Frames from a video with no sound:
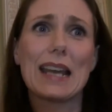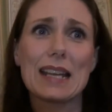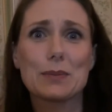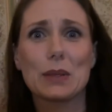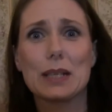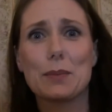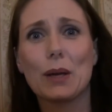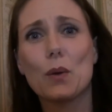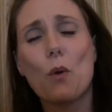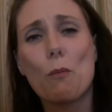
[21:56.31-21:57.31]
desperate to
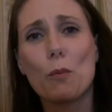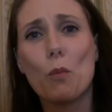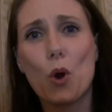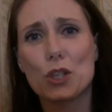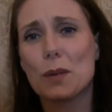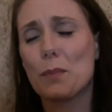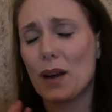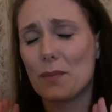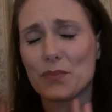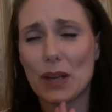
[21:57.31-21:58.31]
bring it home and wash it,
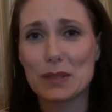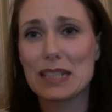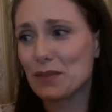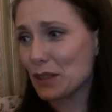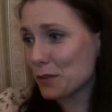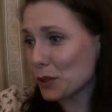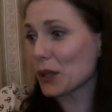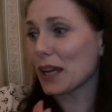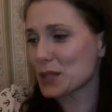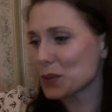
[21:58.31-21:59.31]
but I was saving it for you
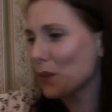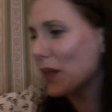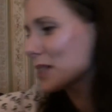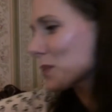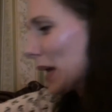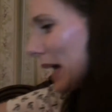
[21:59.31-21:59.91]
guys, so that's why I